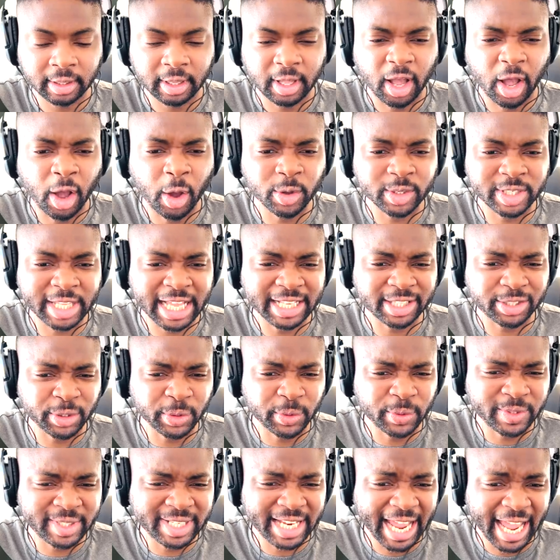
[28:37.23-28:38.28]
Oh, is that
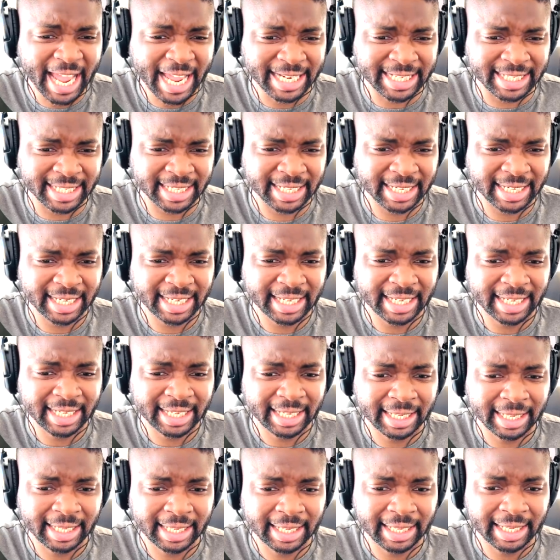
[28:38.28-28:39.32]
dude dead?
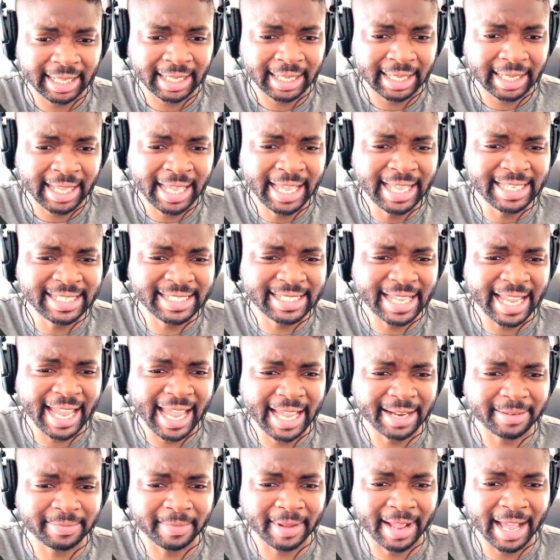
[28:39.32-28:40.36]
He's
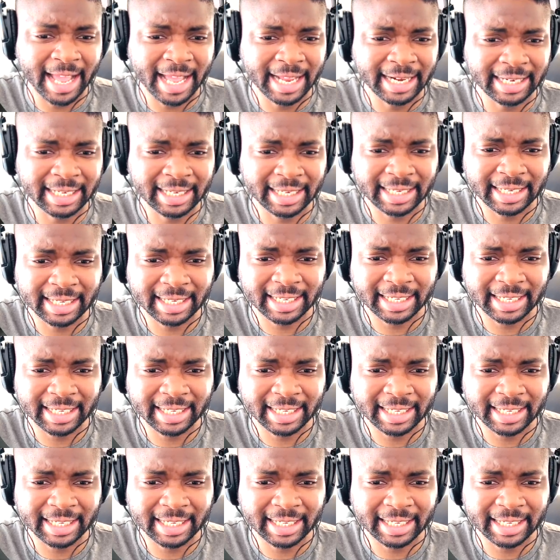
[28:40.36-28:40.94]
dead, man.